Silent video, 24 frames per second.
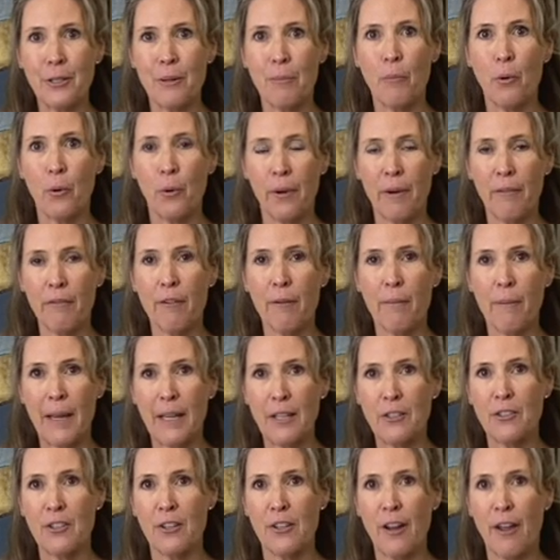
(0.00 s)
more
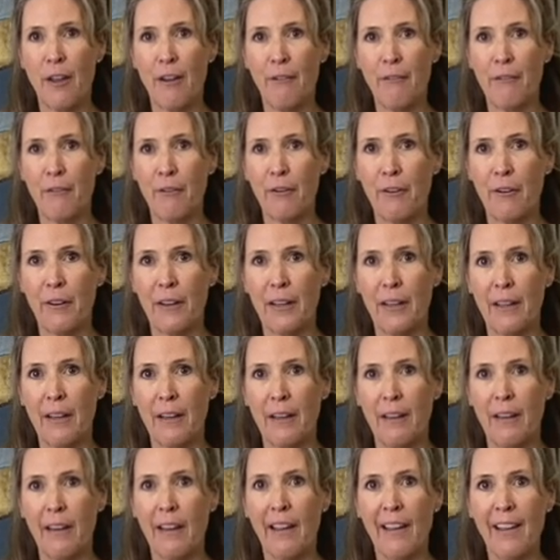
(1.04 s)
information over
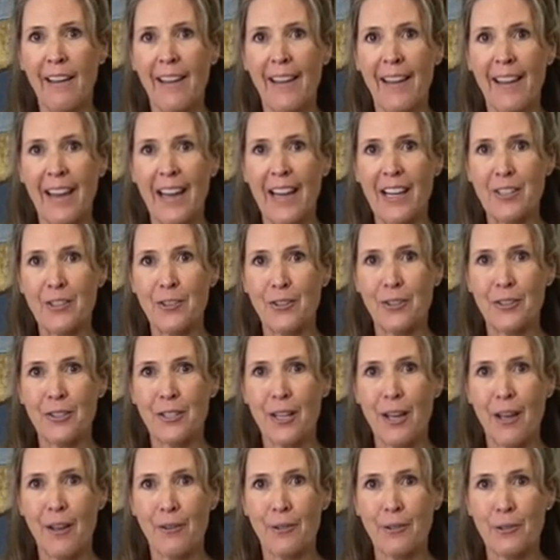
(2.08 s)
in Angela's
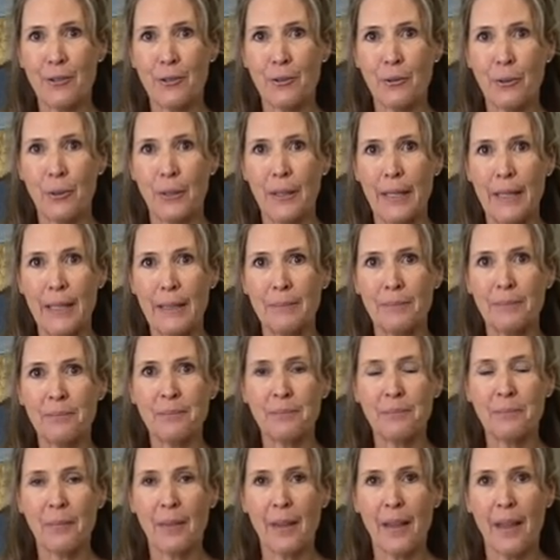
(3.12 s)
color story
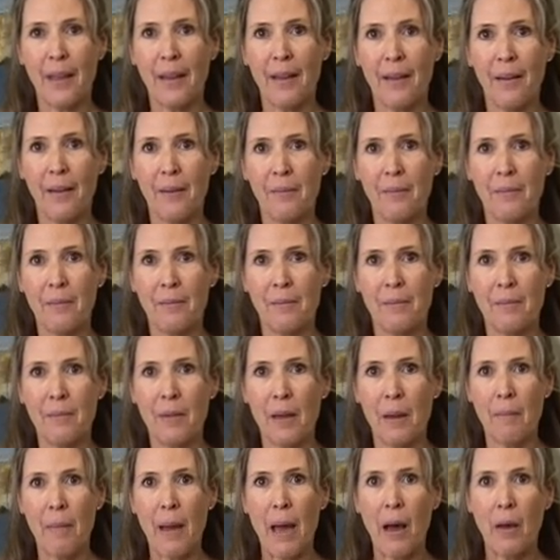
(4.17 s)

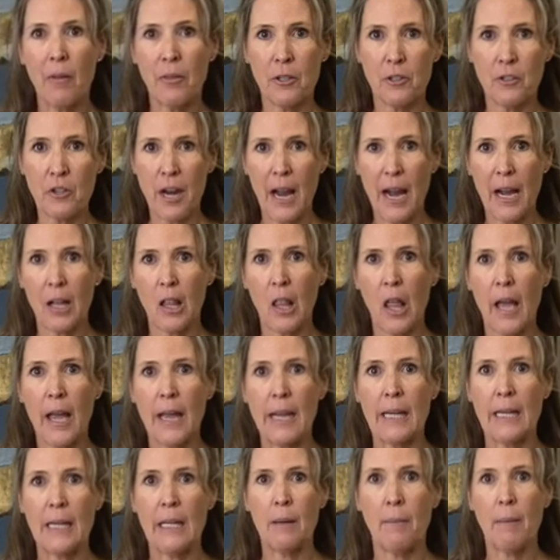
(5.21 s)
about the track
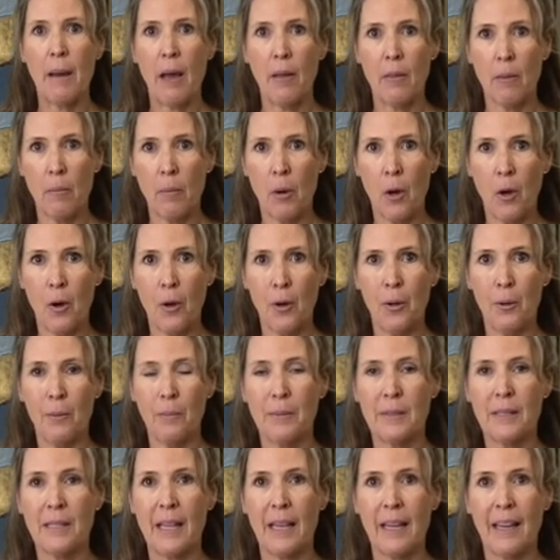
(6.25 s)
lighting, about the
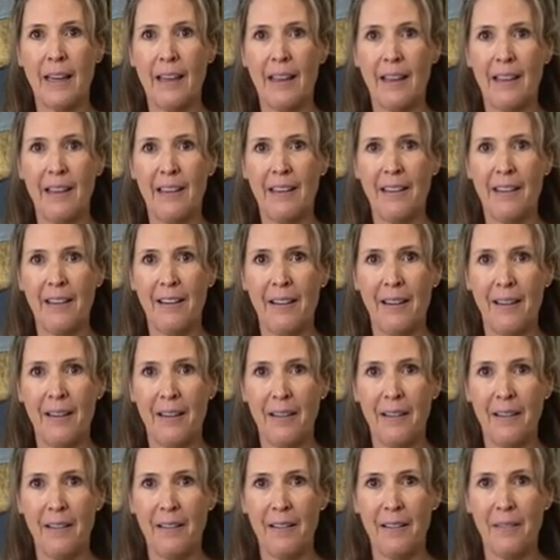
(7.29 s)
bulbs, and
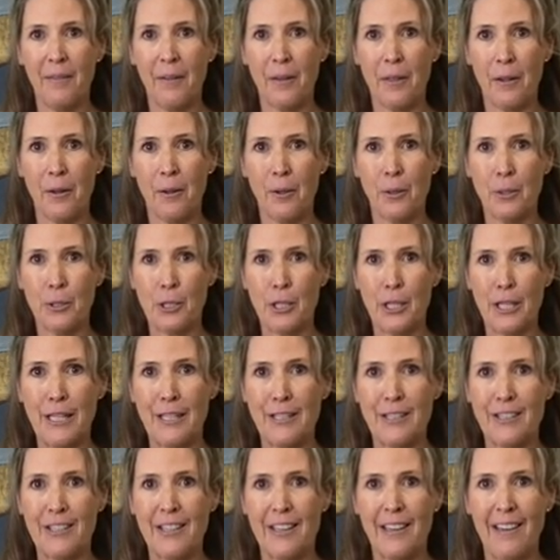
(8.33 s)
with a little
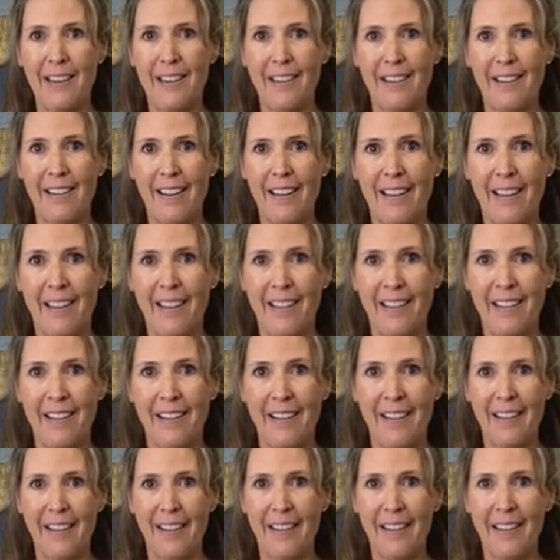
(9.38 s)
cheat sheet. And
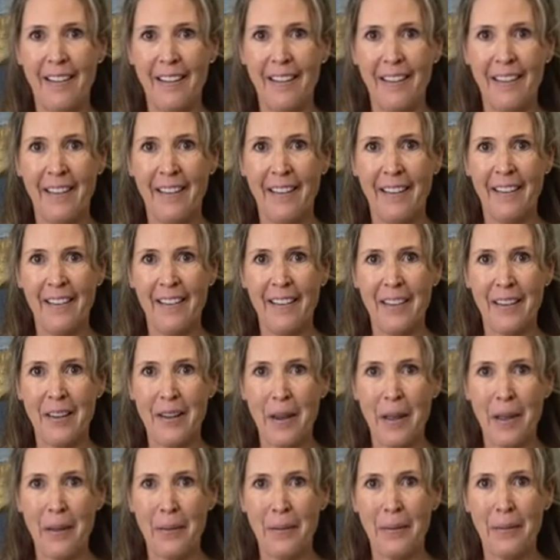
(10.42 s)
you
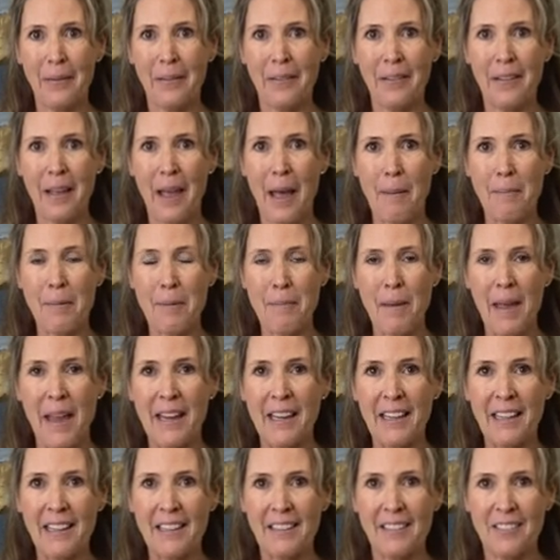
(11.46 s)
know, happy
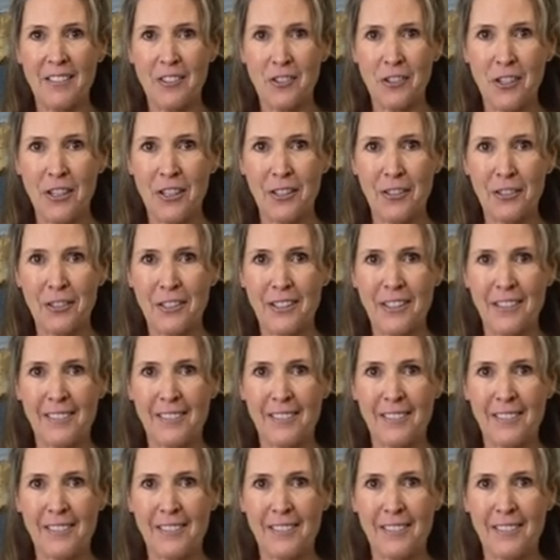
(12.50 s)
painting. Cheers.